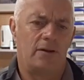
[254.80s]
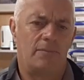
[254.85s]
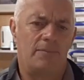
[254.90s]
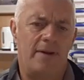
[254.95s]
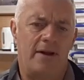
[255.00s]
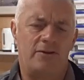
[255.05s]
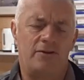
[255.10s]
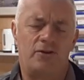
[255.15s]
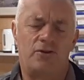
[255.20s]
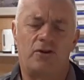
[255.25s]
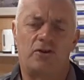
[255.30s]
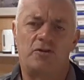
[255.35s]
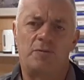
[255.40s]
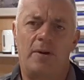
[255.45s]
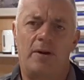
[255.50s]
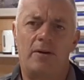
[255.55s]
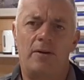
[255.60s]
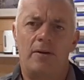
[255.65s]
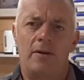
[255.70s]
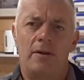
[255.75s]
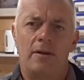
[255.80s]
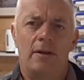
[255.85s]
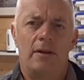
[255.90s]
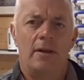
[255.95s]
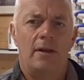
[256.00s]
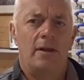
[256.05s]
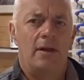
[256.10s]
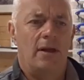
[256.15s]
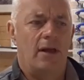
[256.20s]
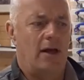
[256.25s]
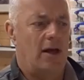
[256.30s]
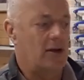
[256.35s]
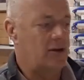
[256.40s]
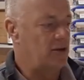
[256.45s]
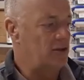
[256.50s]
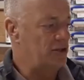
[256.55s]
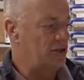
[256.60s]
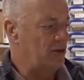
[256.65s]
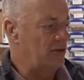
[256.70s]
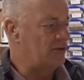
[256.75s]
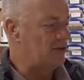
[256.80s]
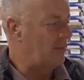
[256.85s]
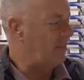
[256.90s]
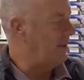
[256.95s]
mounted crossbow. I could use